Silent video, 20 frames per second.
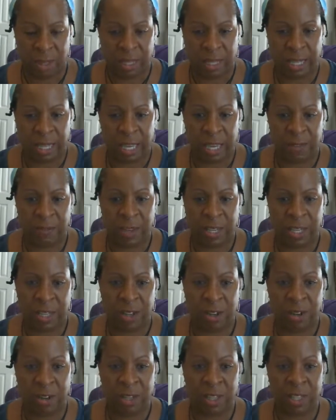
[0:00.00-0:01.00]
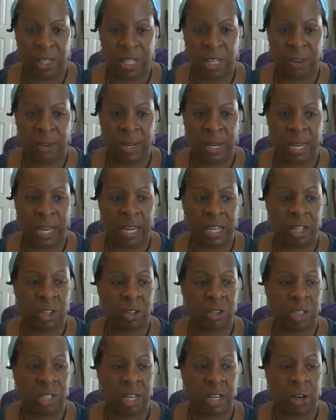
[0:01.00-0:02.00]
leaving your etheric and
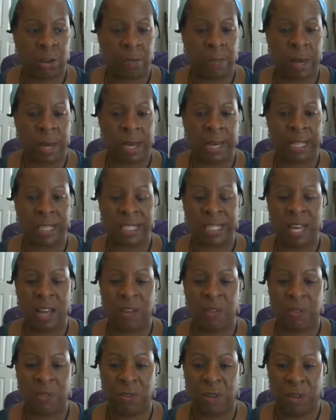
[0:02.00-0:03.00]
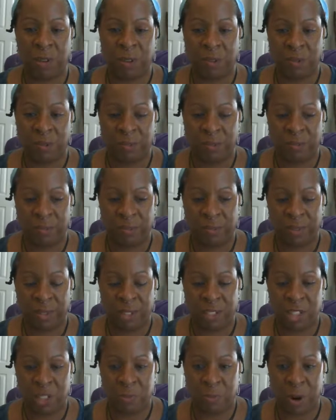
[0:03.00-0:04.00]
your subtle body self
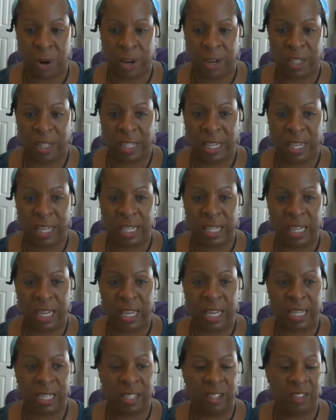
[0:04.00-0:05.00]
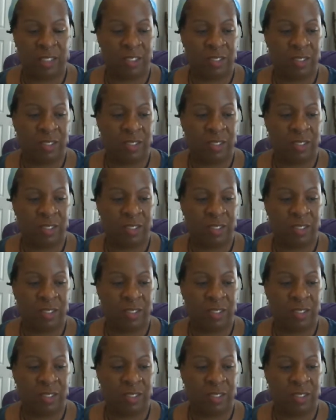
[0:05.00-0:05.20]
sparkly clean,